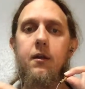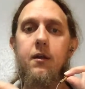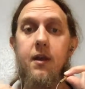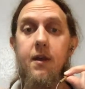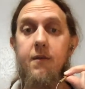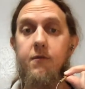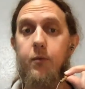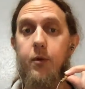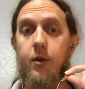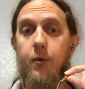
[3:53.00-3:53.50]

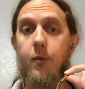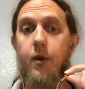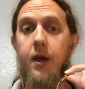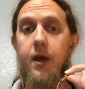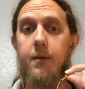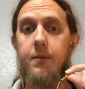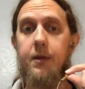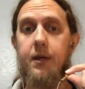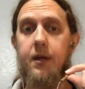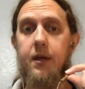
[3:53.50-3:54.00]
never went
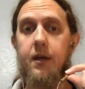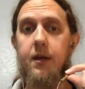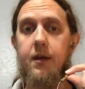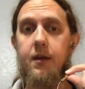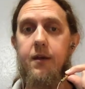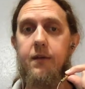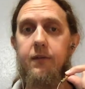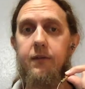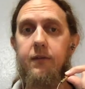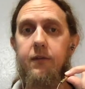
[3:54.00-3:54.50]
away
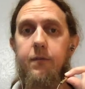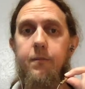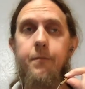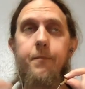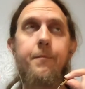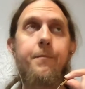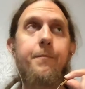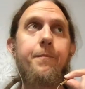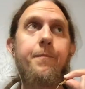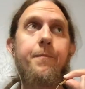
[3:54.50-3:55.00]
because
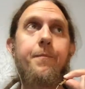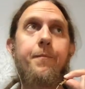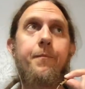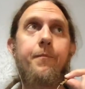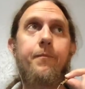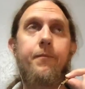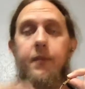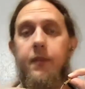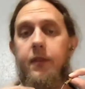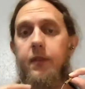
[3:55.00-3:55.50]

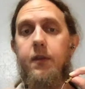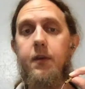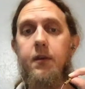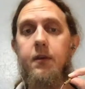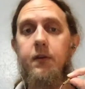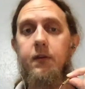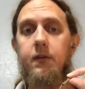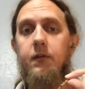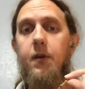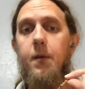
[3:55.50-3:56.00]

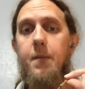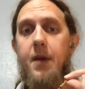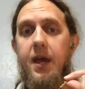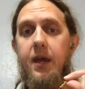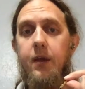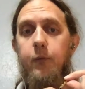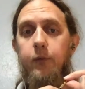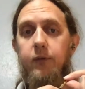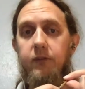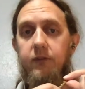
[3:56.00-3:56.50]
the
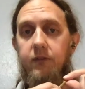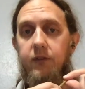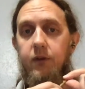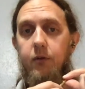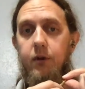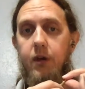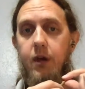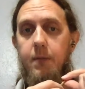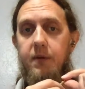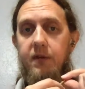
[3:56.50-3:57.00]
command was still
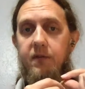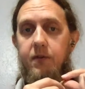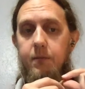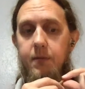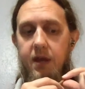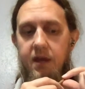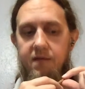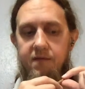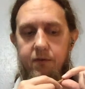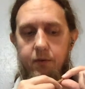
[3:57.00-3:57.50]
coming from the
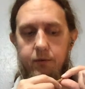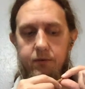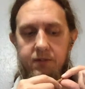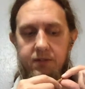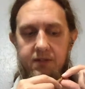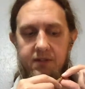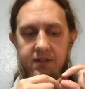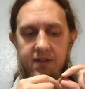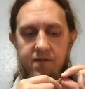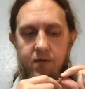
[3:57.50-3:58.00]
headphones
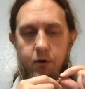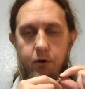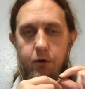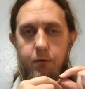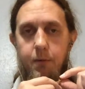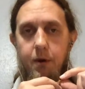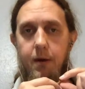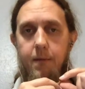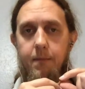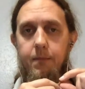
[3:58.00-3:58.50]
to say
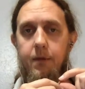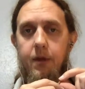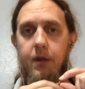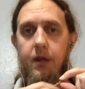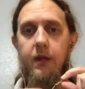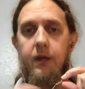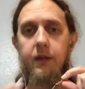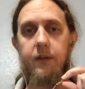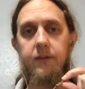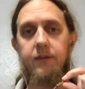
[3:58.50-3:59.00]
volume up.
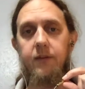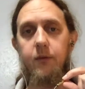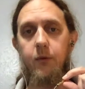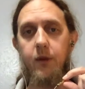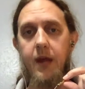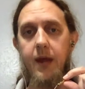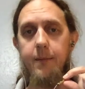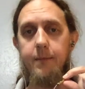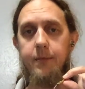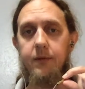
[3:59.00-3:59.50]
Let's see what
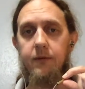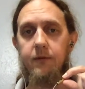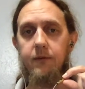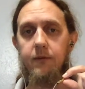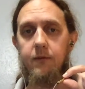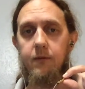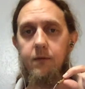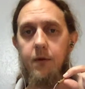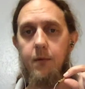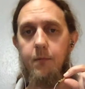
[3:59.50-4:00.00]
happens.
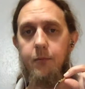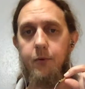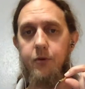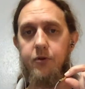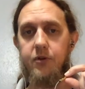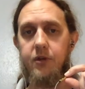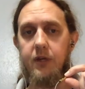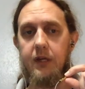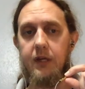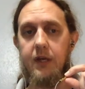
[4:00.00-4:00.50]
I'm
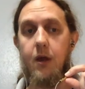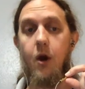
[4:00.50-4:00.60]
pushing it.